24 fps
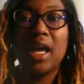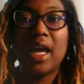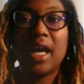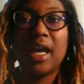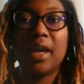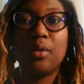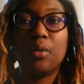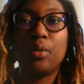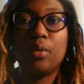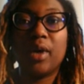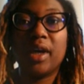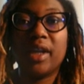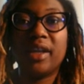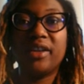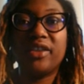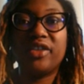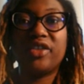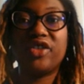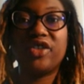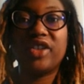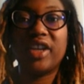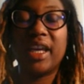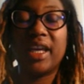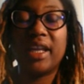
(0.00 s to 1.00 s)
And one is
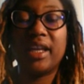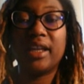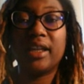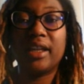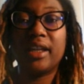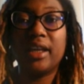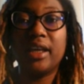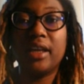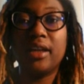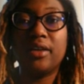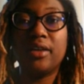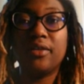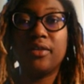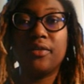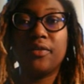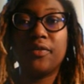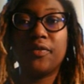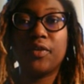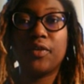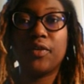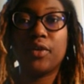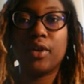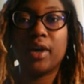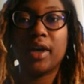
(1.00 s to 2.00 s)
shaded in
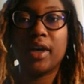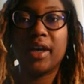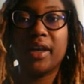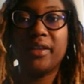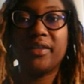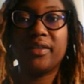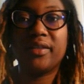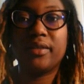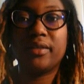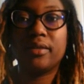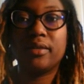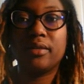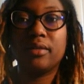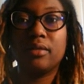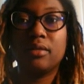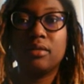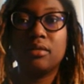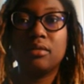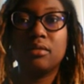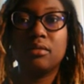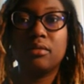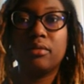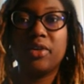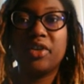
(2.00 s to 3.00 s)
for us, but
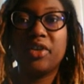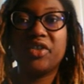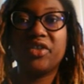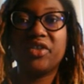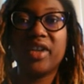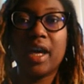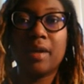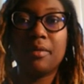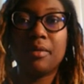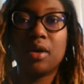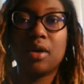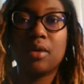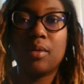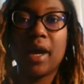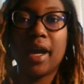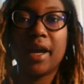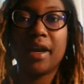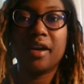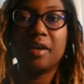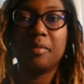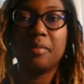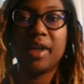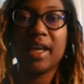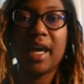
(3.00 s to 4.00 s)
it's not required, but
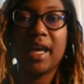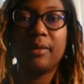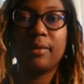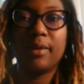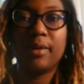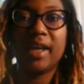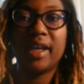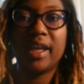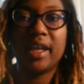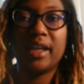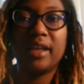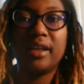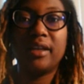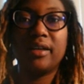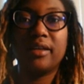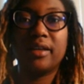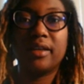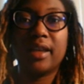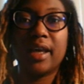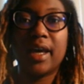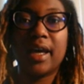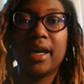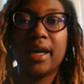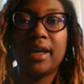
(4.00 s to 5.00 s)
it kind of went ahead and did
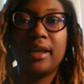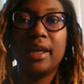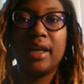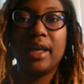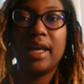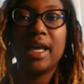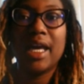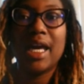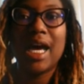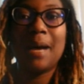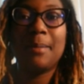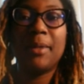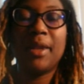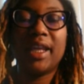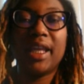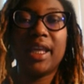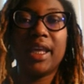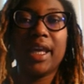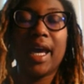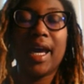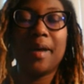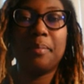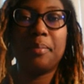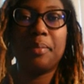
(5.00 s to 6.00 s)
that. I'm
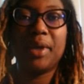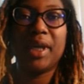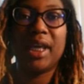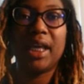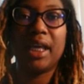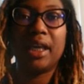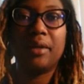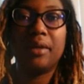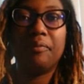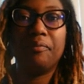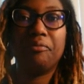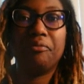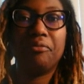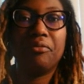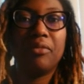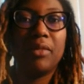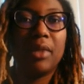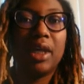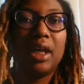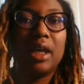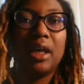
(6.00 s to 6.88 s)
looking at B.